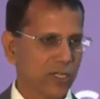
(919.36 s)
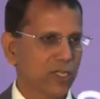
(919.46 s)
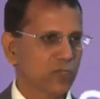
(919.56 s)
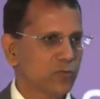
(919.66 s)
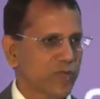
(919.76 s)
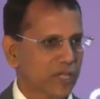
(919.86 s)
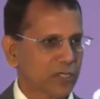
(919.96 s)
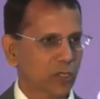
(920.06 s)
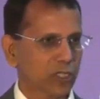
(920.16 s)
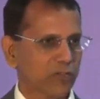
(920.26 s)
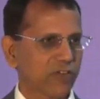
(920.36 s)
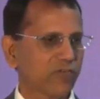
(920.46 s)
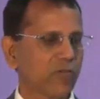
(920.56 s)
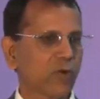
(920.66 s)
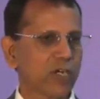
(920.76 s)
and you make it all the way
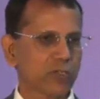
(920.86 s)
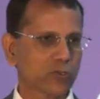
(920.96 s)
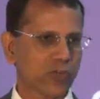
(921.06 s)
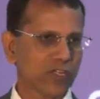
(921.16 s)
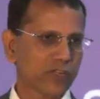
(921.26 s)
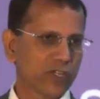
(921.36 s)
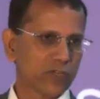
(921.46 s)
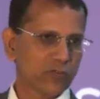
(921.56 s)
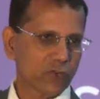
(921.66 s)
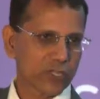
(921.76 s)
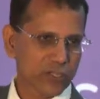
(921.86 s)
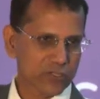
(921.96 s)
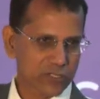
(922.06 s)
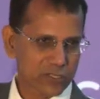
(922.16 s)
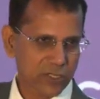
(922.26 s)
from 1 to 25 to 40
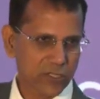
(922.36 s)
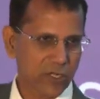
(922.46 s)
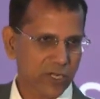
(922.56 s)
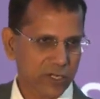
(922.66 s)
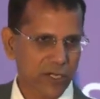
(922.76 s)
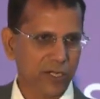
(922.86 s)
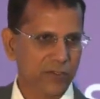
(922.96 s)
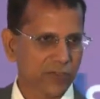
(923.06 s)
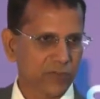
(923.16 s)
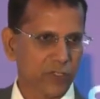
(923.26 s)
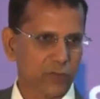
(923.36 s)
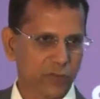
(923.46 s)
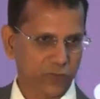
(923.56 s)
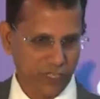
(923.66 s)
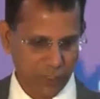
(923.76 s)
to 60 to 100, 150,
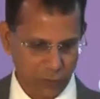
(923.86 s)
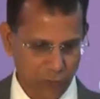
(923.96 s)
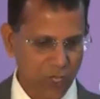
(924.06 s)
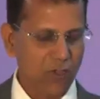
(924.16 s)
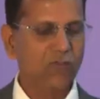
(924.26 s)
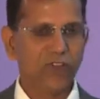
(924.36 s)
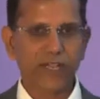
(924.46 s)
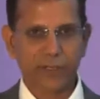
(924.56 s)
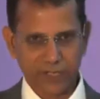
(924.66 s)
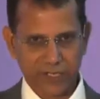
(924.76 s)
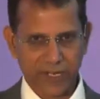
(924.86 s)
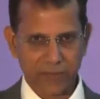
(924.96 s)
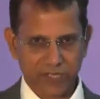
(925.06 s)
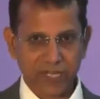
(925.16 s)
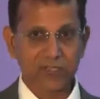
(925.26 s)
258 to 500
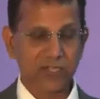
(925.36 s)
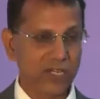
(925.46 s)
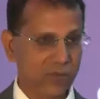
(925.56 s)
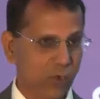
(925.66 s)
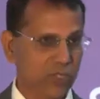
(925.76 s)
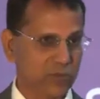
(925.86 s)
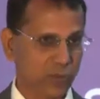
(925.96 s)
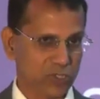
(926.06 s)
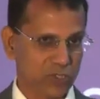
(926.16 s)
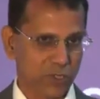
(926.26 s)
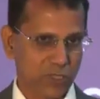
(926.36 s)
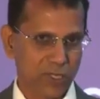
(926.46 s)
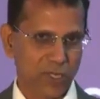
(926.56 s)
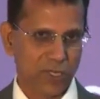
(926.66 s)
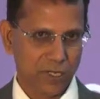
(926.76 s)
times. And that's really what is possible.
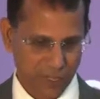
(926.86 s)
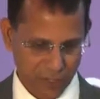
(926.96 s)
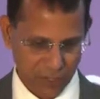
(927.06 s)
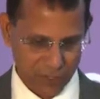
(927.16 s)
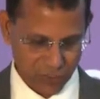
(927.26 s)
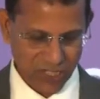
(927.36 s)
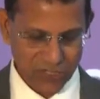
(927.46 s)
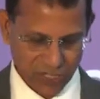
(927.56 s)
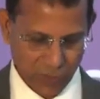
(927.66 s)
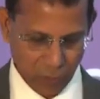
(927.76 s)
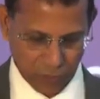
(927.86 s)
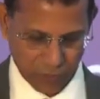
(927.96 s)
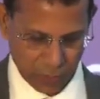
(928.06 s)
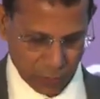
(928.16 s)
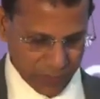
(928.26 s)
So that's really what
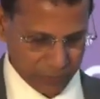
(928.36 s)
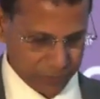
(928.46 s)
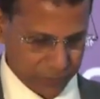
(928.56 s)
we are doing.